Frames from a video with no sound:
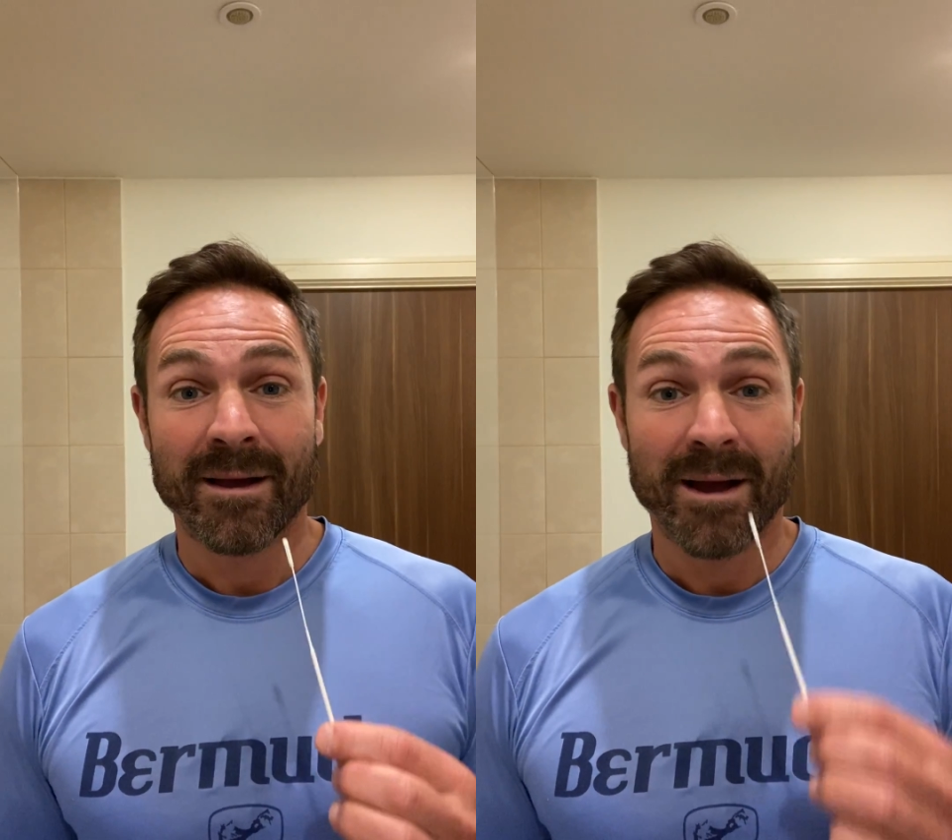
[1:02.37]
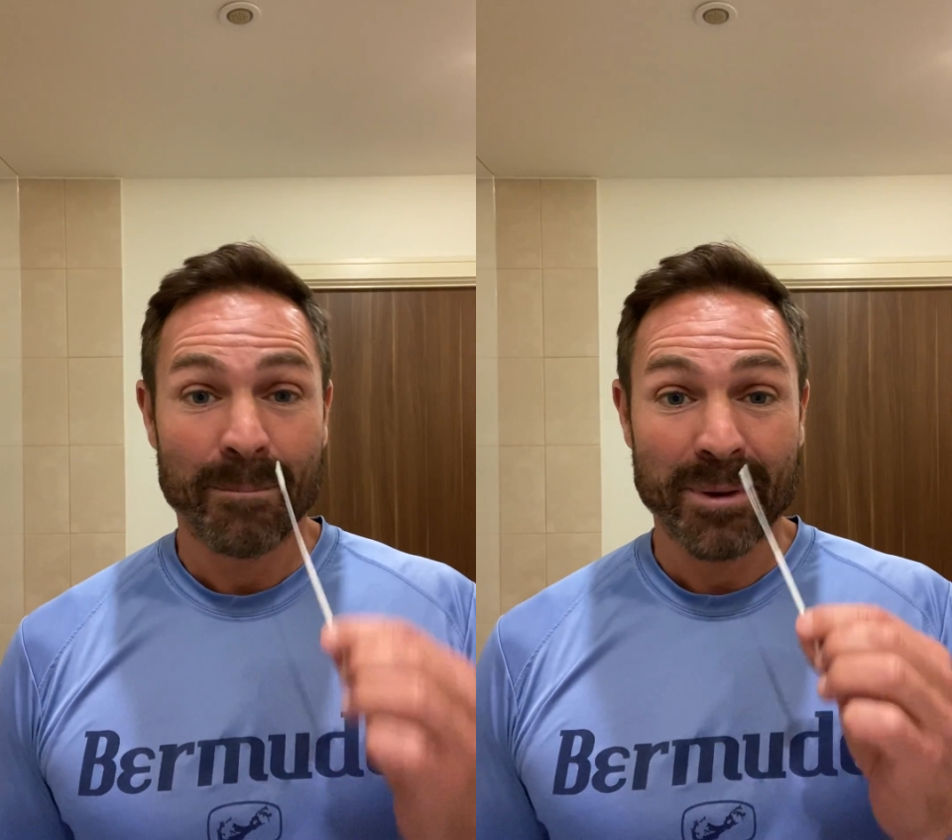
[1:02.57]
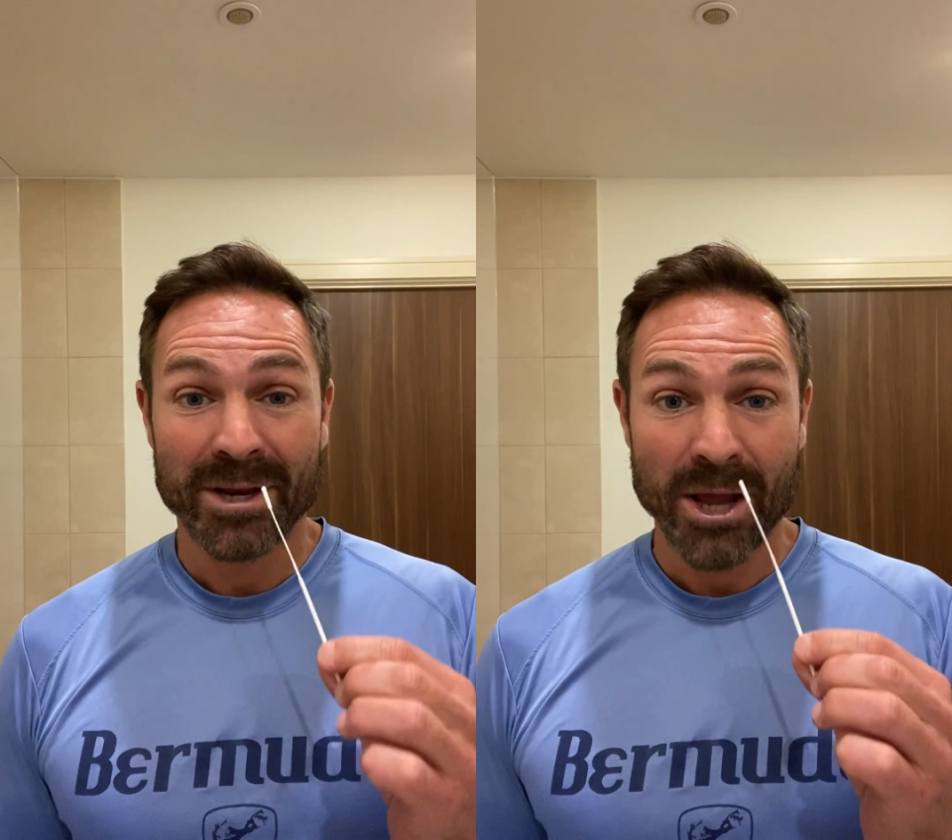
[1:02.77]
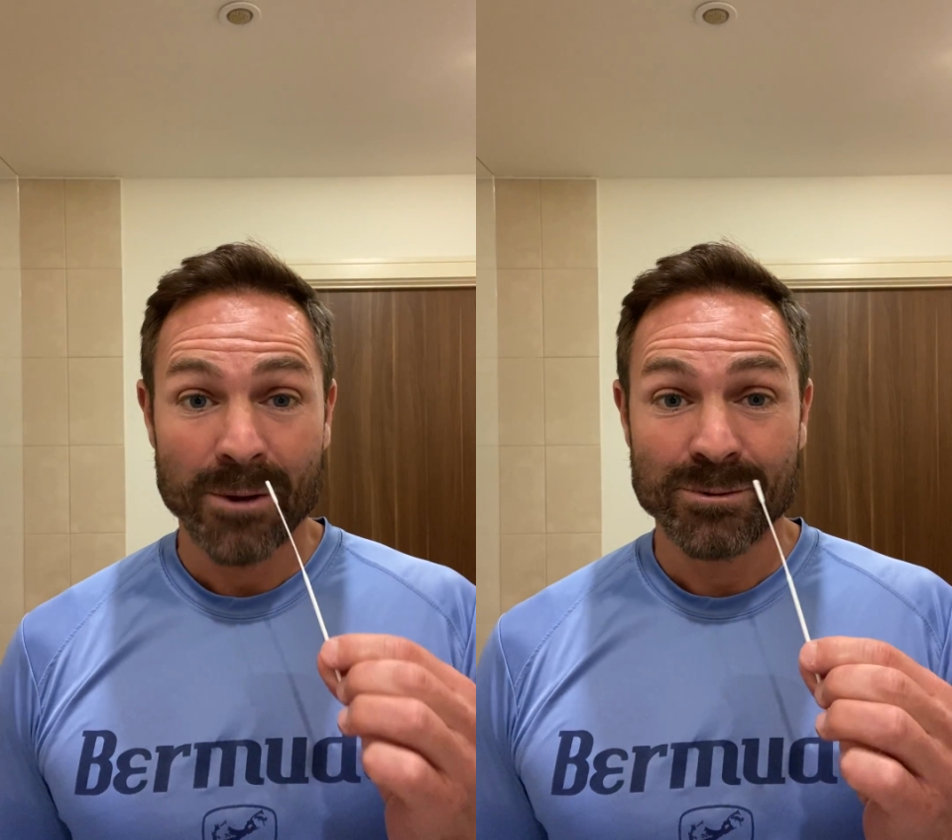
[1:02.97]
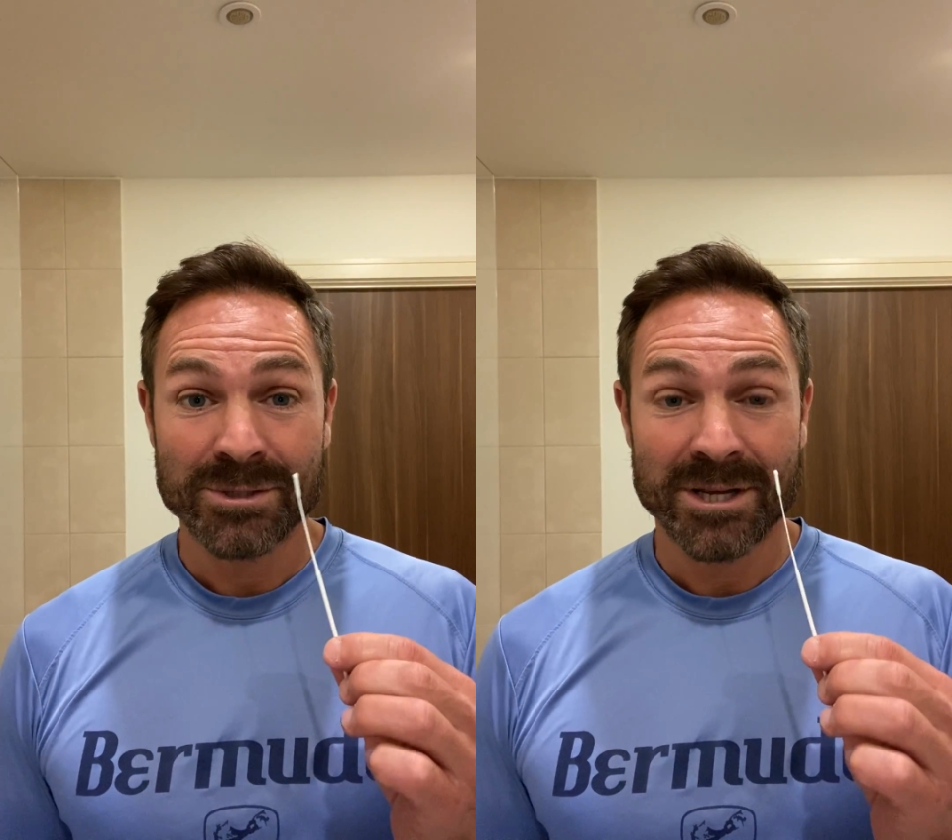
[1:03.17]
up your
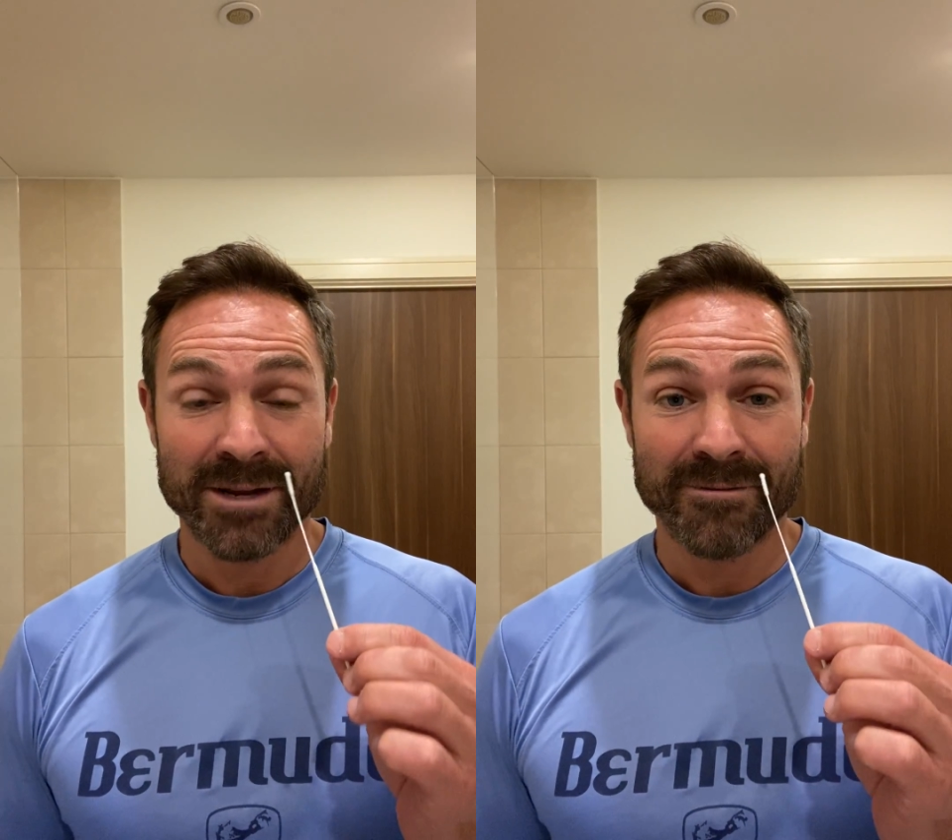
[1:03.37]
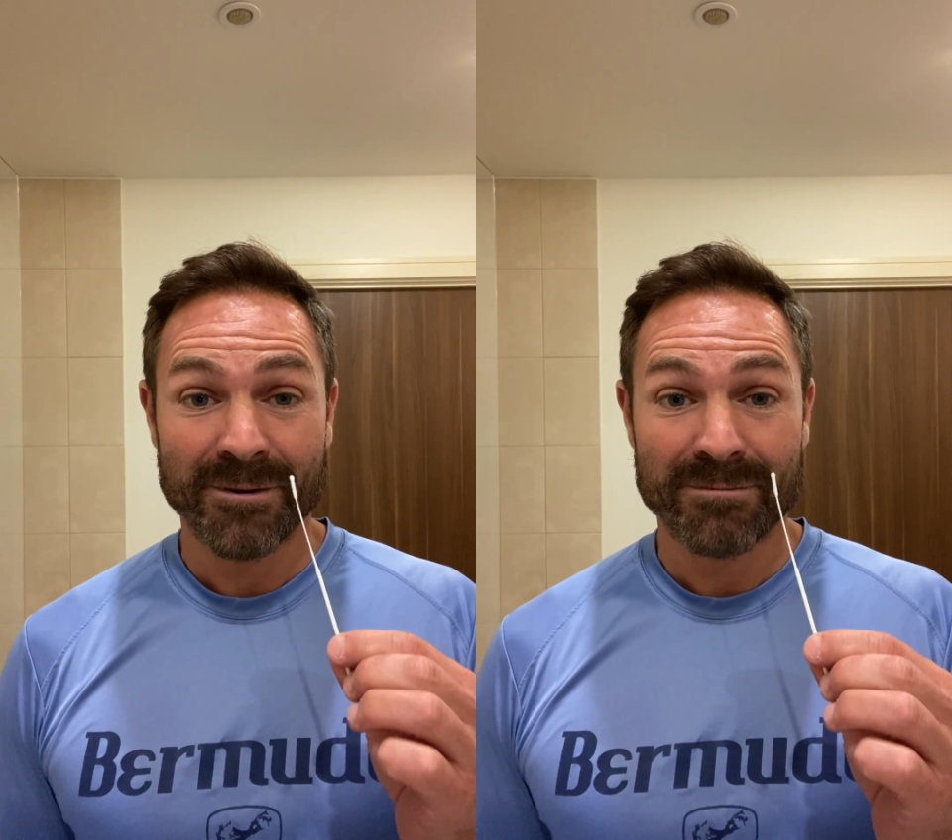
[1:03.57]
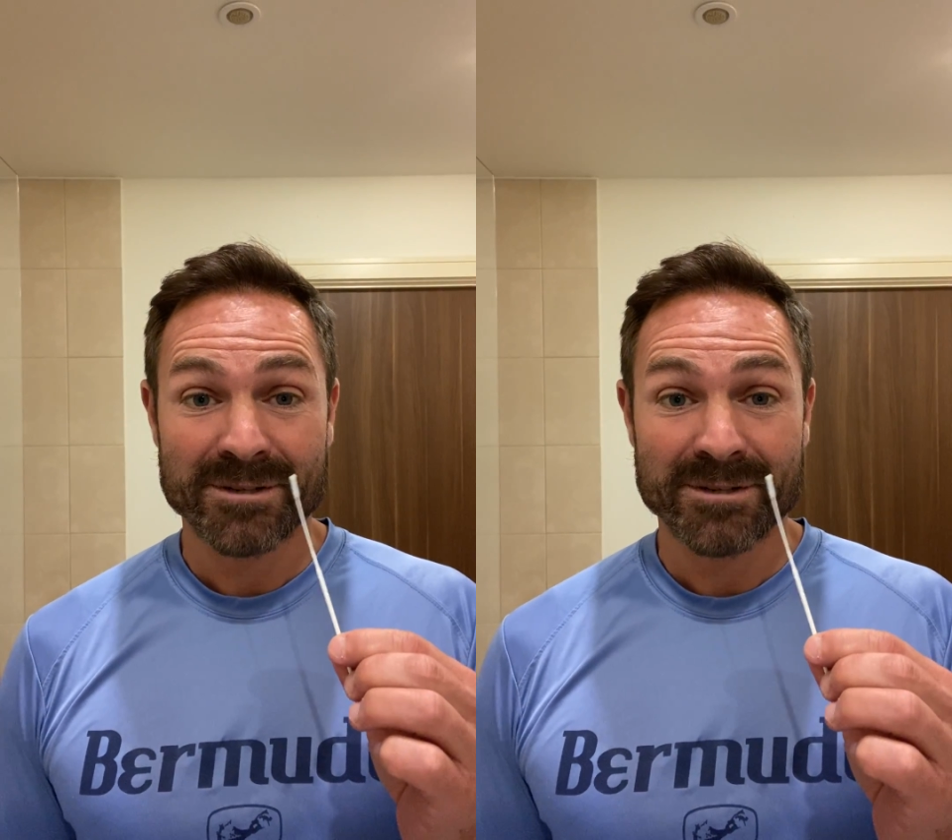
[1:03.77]
nose till you feel